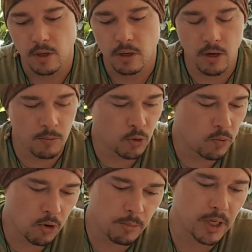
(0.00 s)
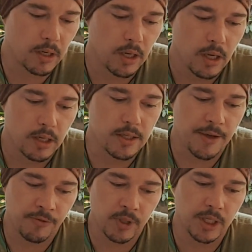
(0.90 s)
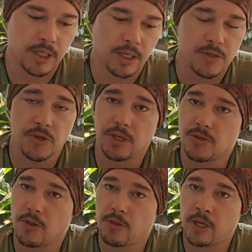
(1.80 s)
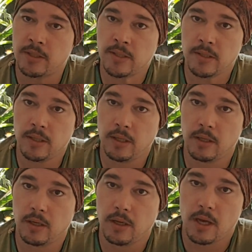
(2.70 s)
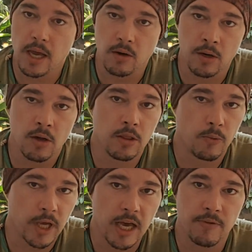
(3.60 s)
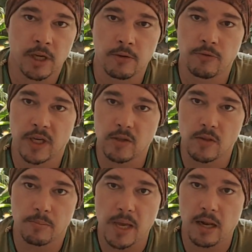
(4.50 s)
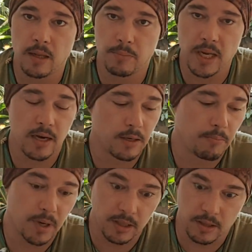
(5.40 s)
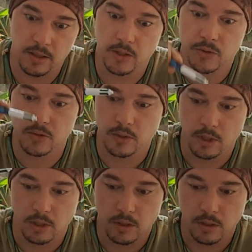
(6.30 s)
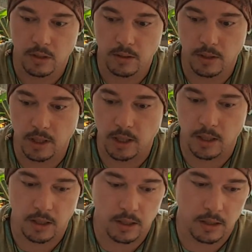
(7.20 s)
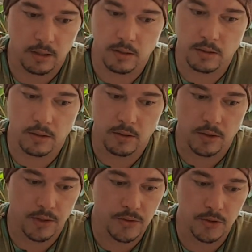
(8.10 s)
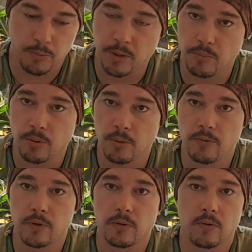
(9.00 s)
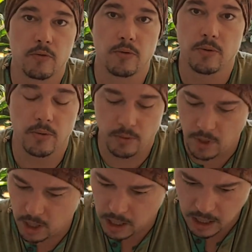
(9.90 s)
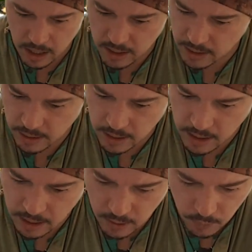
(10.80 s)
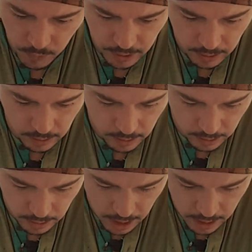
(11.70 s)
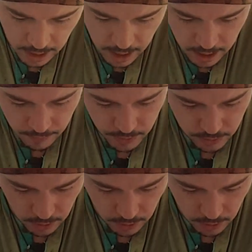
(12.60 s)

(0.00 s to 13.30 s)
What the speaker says: global warming definitely is a thing, and I know that we're having an effect on the planet, but this has been proven through, I think, a Harvard